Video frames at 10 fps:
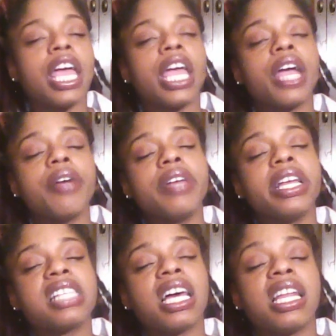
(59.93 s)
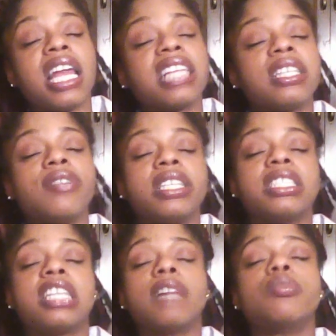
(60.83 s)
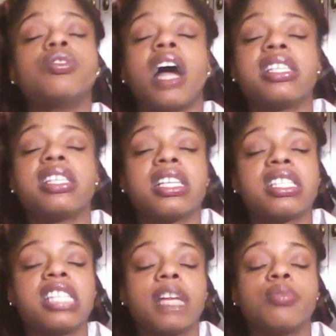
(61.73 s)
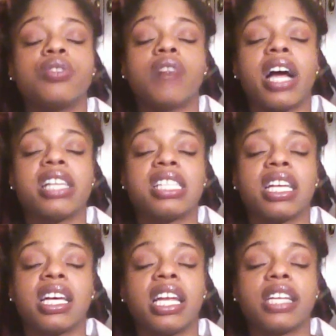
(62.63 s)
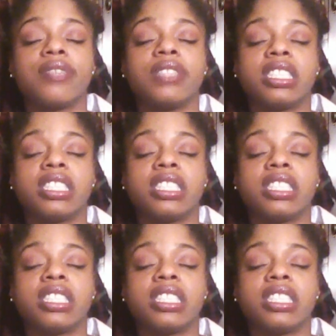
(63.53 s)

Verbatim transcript: Aries, collectively, sun, moon, rising, sun, moon, rising, collectively,